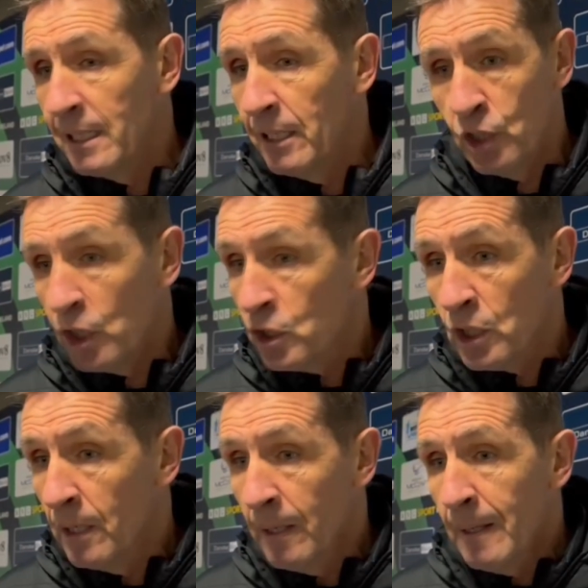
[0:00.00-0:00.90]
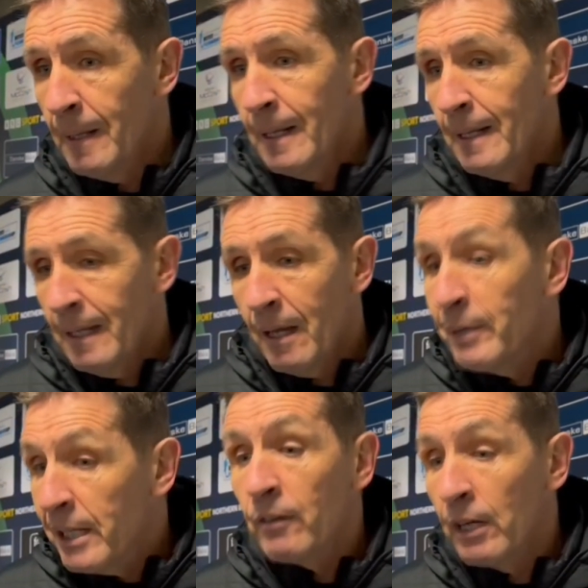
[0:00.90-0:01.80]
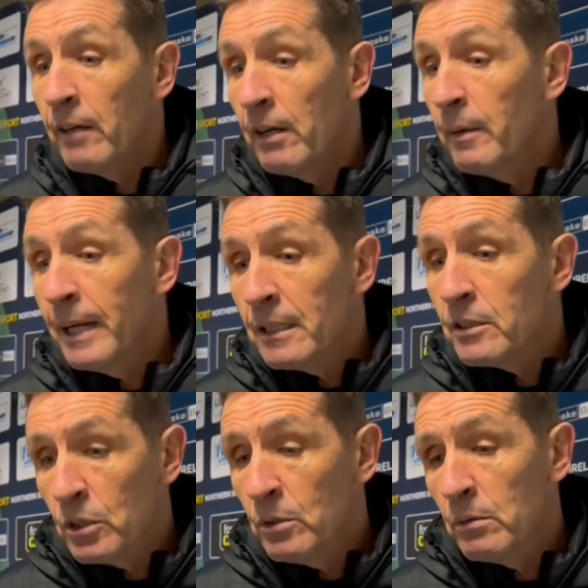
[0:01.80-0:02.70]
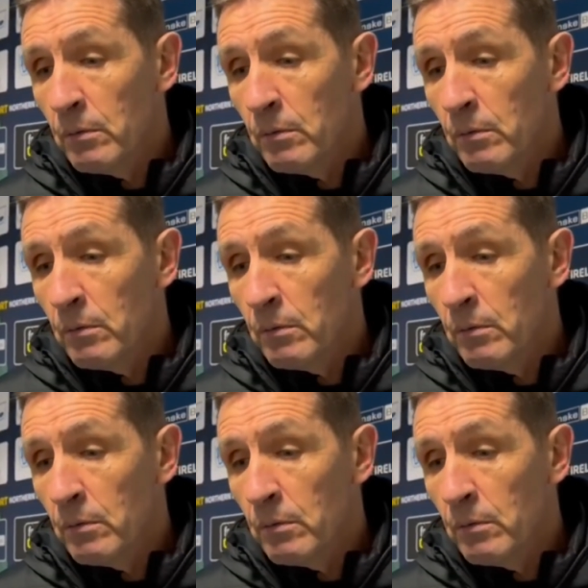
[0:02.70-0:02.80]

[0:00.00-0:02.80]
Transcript: adjust, and we did it really, really well. So